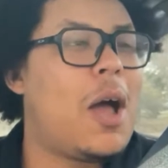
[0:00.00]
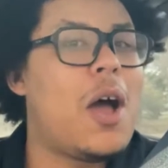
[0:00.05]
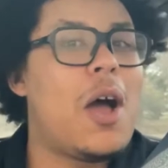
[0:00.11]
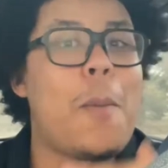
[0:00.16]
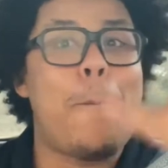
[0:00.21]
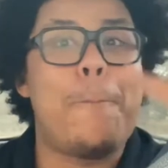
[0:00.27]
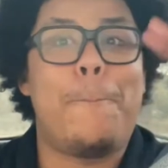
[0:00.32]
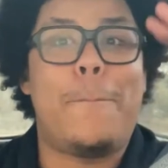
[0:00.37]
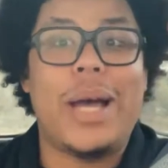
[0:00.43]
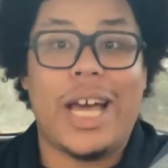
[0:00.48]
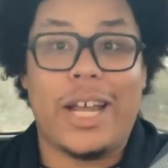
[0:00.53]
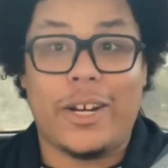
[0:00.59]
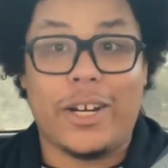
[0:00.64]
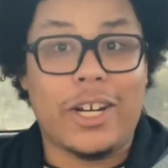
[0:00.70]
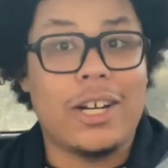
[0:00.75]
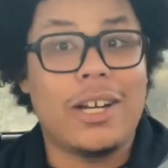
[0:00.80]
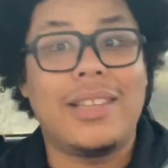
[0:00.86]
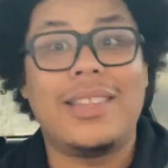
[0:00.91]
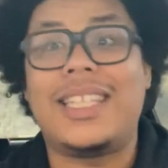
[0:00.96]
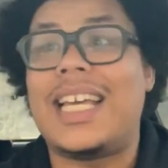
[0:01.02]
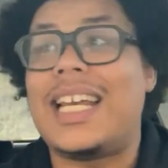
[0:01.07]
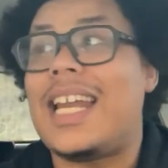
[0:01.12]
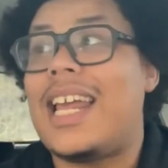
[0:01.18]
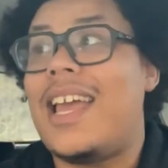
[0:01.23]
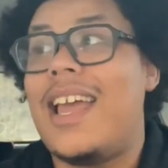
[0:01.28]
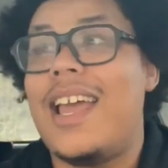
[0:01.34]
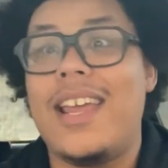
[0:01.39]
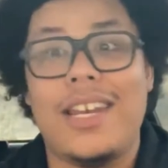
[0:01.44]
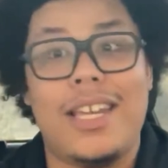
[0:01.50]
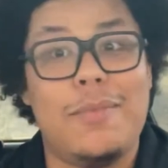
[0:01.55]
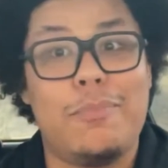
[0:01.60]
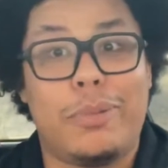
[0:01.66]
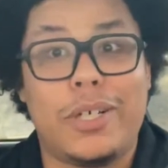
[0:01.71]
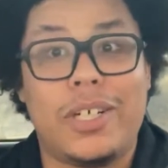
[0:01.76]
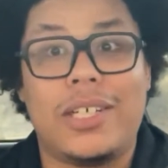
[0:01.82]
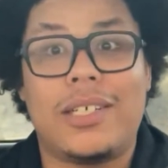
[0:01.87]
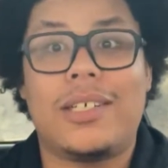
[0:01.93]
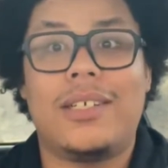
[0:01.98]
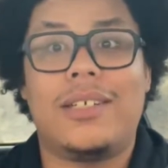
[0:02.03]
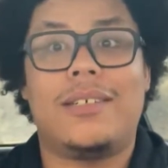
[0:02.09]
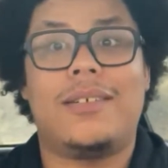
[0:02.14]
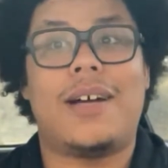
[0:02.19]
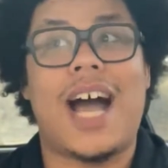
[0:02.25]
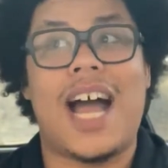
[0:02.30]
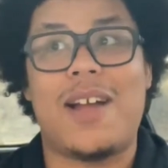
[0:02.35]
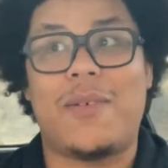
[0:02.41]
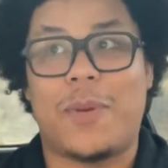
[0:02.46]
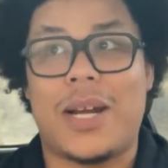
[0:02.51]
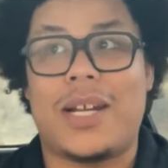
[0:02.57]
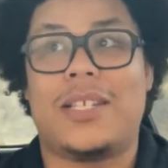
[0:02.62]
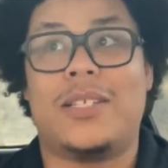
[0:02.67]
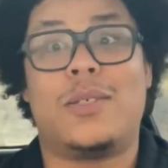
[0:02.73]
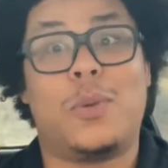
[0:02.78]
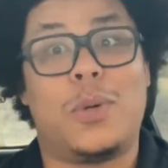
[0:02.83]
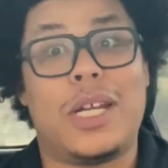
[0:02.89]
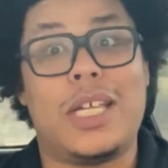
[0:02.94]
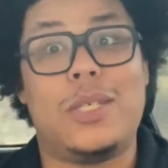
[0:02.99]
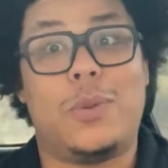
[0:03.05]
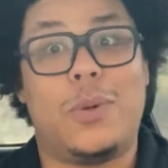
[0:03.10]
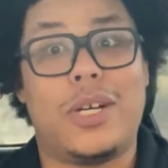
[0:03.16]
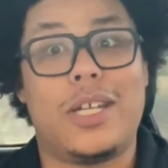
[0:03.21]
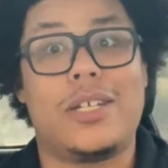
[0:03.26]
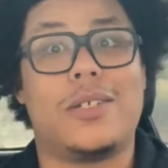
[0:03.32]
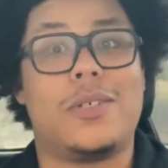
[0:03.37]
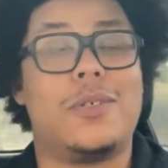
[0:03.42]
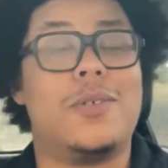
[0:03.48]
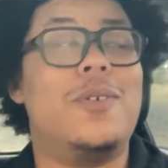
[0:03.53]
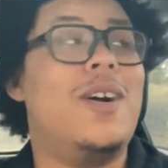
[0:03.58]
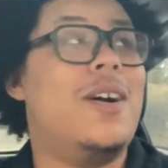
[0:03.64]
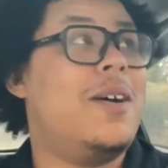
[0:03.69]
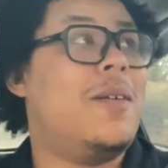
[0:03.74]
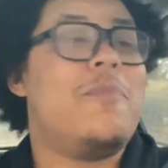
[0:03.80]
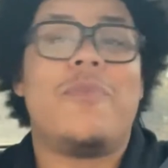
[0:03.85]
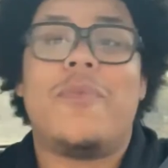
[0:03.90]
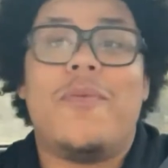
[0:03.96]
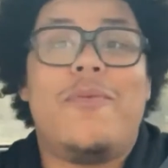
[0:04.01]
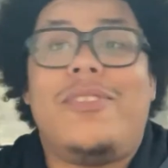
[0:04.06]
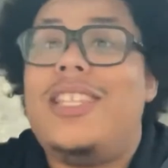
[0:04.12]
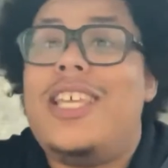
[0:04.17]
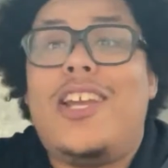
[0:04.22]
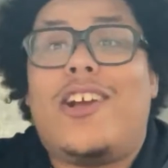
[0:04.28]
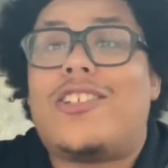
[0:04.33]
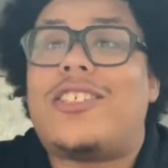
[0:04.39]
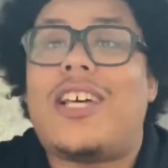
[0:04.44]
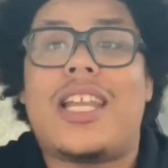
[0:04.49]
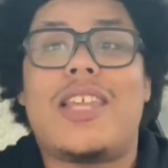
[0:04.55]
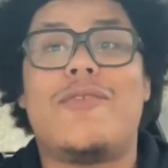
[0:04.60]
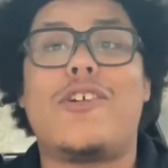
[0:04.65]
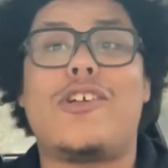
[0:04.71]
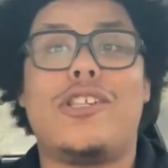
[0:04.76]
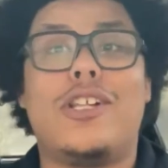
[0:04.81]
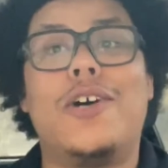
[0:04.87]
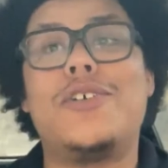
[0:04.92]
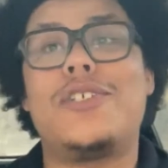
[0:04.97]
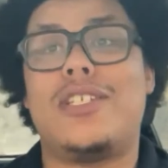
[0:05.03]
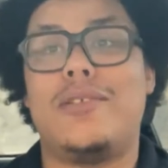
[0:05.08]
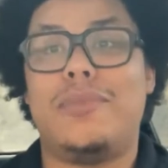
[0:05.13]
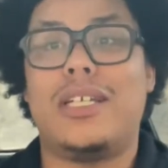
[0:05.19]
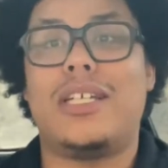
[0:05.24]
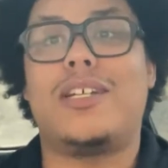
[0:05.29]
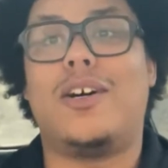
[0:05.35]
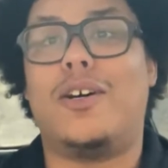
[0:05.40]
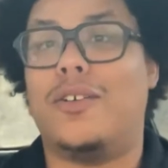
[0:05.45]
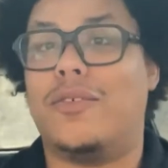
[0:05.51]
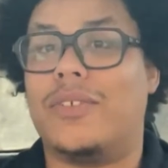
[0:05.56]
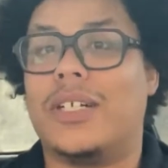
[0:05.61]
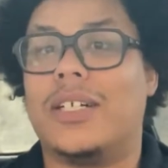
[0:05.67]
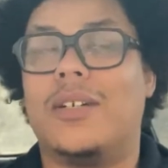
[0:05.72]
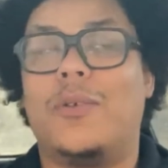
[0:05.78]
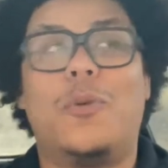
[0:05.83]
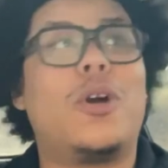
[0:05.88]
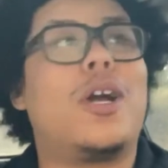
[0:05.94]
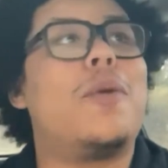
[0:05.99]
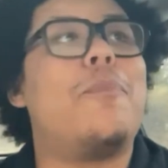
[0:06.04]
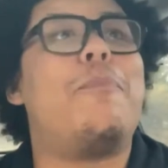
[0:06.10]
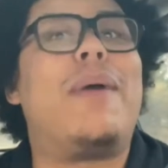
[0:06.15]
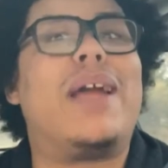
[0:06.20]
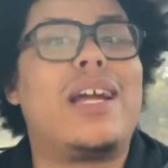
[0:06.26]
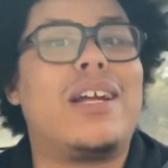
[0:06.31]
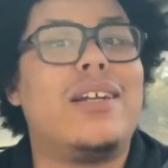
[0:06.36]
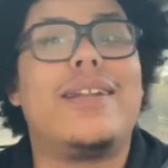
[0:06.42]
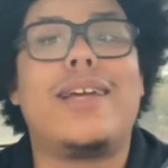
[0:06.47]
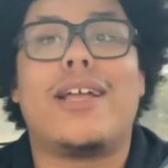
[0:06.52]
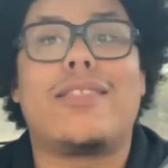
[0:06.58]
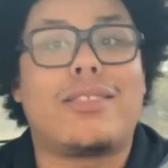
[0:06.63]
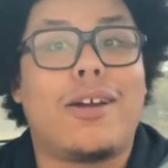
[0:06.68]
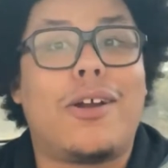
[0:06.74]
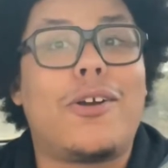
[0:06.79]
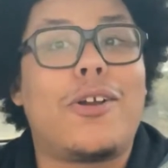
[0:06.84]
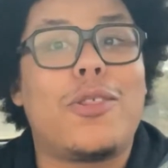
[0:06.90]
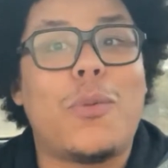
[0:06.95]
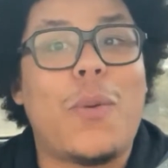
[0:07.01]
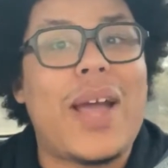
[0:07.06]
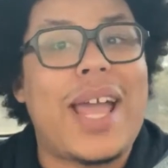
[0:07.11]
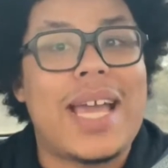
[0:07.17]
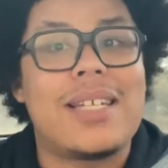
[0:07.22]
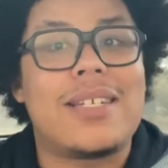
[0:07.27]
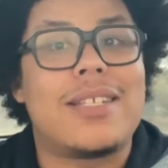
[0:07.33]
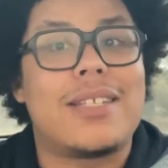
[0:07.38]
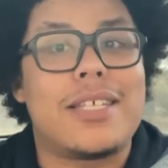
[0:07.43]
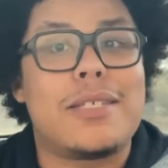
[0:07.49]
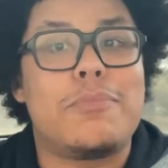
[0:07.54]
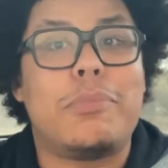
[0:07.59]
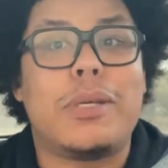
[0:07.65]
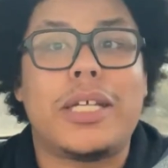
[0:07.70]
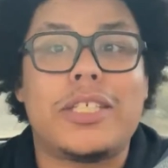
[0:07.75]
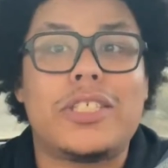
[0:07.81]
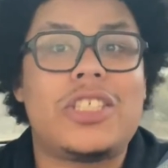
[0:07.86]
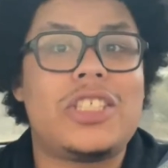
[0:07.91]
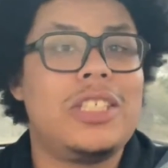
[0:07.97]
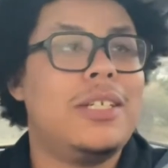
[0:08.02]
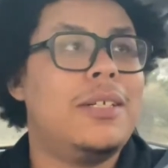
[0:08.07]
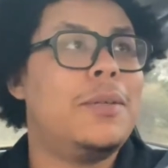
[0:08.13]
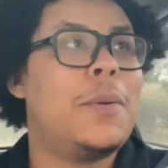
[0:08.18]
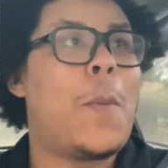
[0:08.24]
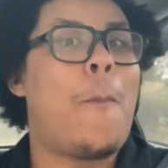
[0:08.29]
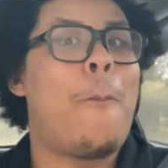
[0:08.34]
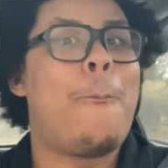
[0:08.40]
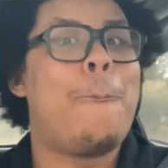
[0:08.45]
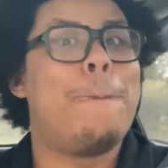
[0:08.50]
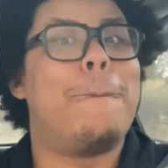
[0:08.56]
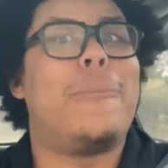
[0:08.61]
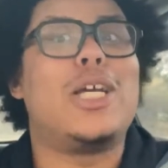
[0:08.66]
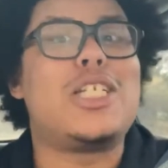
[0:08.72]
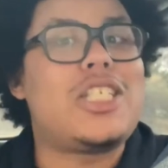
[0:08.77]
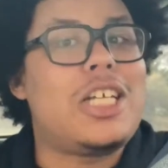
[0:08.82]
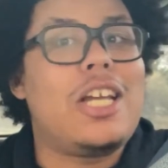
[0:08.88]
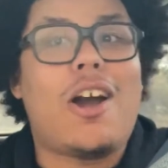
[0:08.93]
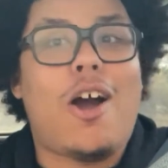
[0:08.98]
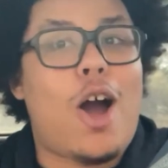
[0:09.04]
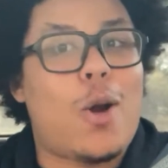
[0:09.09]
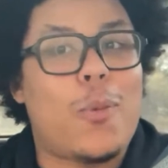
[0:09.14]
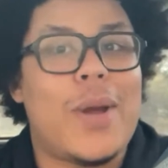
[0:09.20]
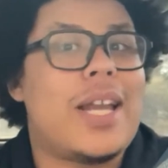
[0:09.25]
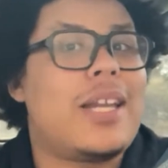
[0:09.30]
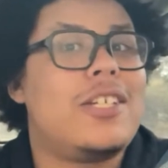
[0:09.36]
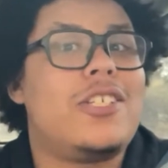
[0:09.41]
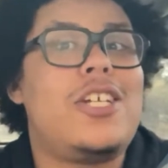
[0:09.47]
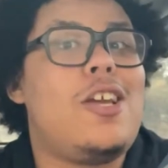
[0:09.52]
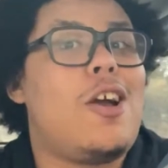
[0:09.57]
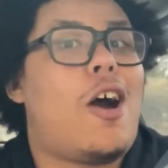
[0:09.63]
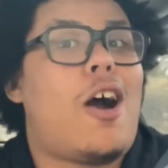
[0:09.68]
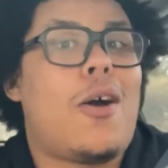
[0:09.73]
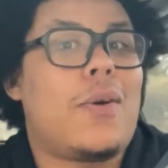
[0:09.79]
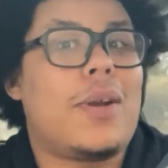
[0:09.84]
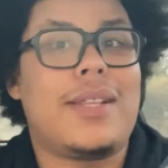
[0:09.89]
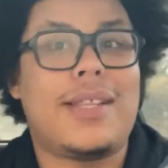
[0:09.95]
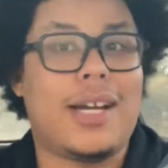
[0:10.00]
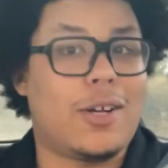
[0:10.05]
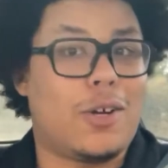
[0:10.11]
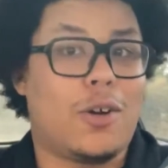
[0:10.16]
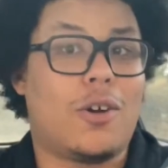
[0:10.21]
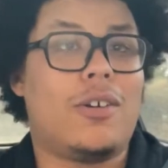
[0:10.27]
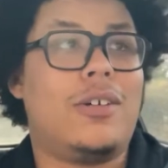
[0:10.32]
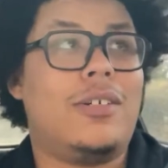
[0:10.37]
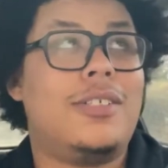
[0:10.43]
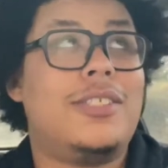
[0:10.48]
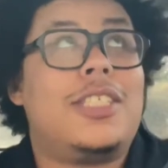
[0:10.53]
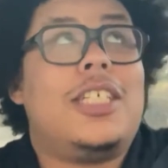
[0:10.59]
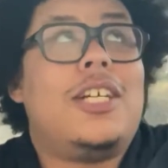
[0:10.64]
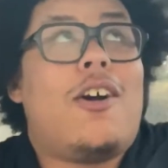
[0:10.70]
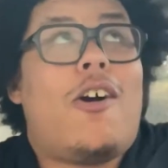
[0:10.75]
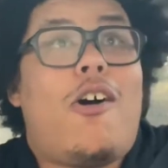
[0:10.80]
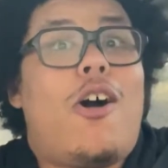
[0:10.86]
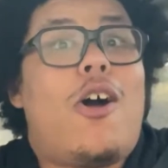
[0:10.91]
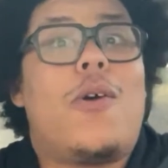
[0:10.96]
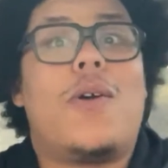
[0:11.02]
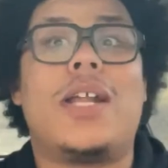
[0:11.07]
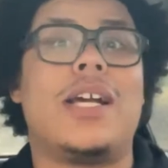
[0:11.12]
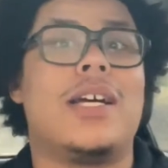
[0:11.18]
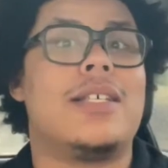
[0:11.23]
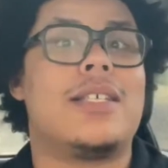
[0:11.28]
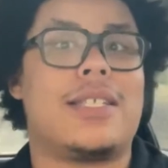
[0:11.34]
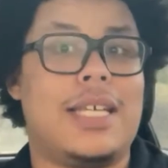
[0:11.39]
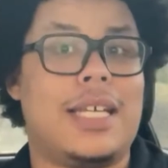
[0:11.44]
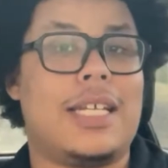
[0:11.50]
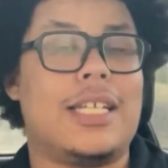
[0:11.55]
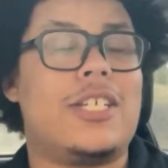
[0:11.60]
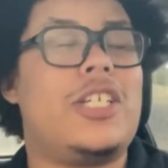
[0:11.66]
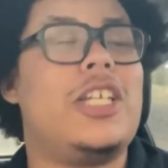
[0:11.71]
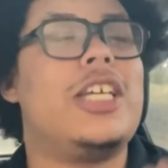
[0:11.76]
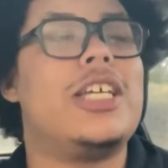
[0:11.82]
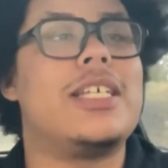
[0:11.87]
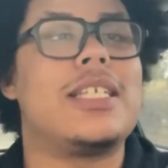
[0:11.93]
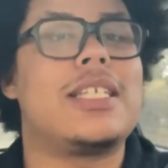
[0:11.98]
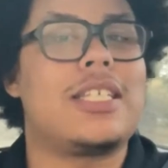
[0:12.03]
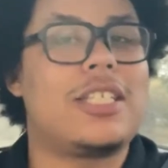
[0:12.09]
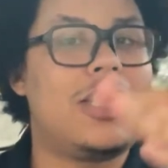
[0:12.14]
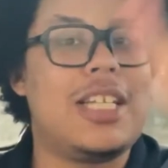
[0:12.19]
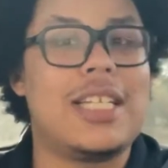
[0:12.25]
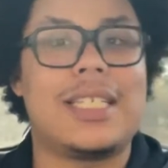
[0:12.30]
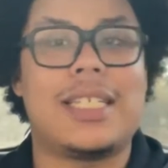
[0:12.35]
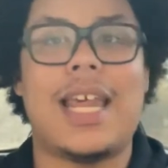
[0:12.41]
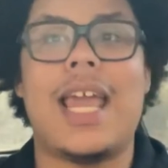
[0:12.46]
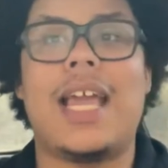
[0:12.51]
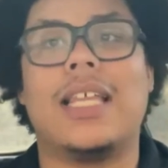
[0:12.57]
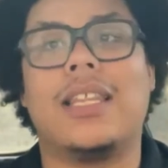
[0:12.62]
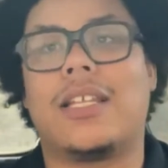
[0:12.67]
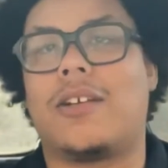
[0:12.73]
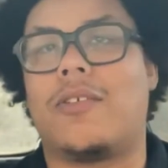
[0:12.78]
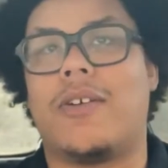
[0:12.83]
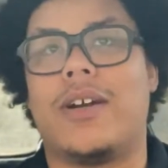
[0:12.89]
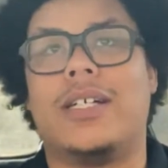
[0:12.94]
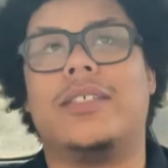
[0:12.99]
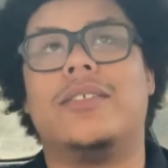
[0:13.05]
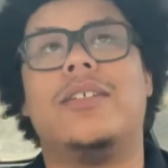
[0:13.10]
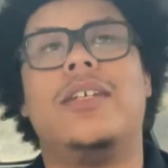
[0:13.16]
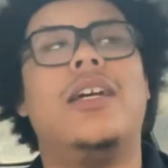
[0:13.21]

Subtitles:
better than any book I read in 2022. The year's not even close to being over. We're barely a third of the way into this bitch. But she already that girl. She already unseated. She has taken the crown.